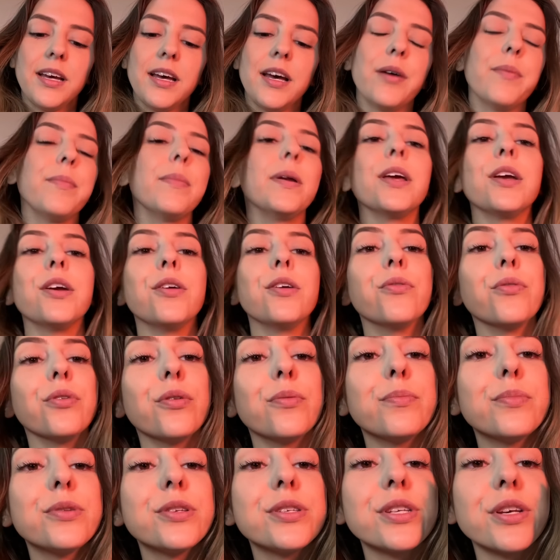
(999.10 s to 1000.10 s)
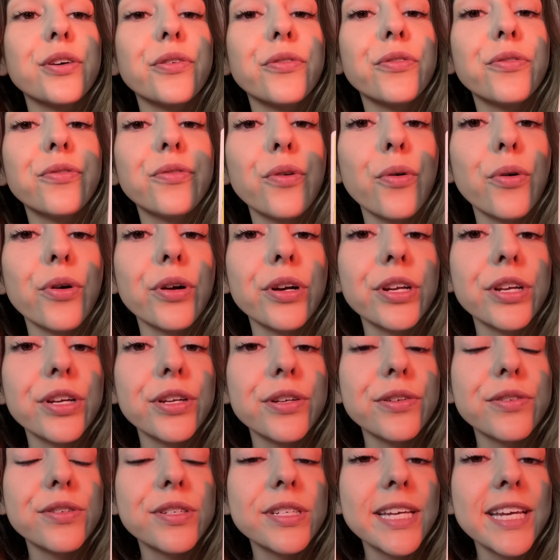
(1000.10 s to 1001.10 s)
How many groups of four do
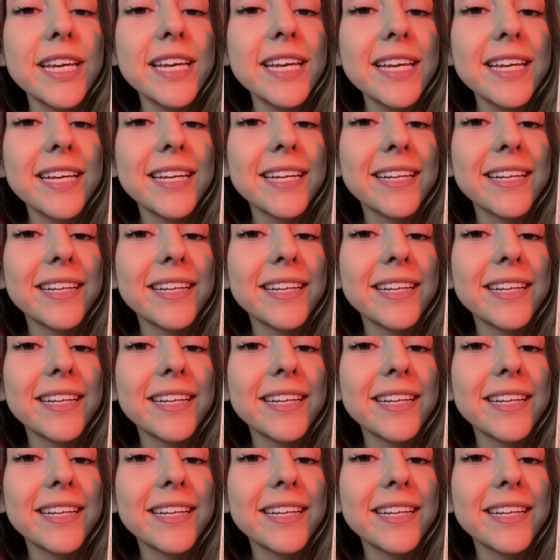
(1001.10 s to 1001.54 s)
you see?